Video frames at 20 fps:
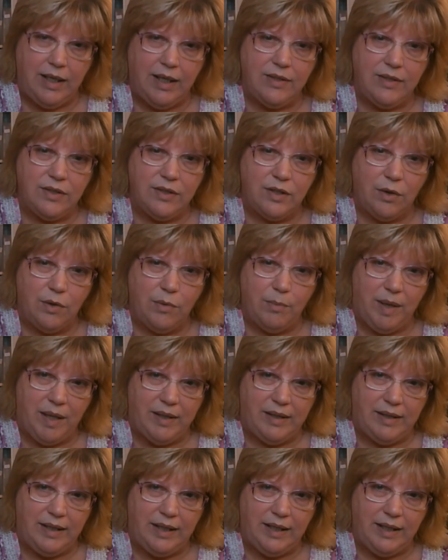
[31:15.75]
So
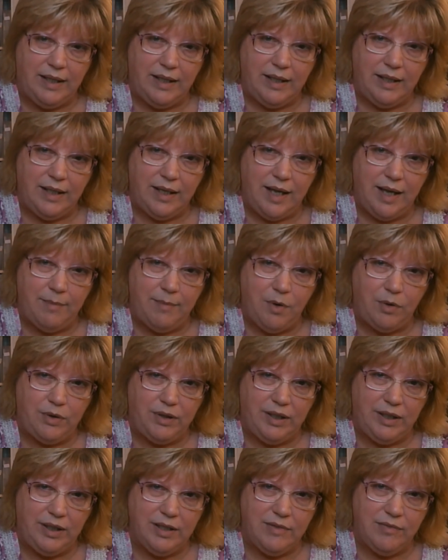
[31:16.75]
Melody, I'm
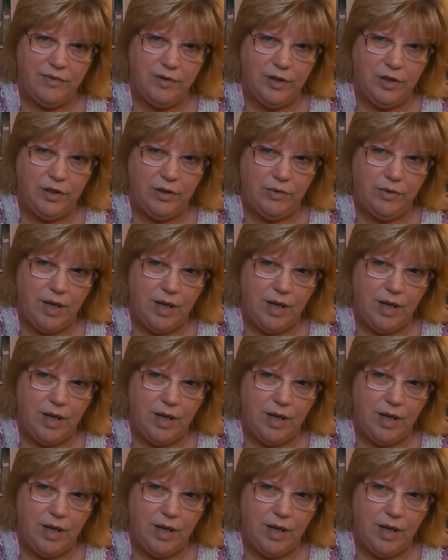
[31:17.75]
holding this for you.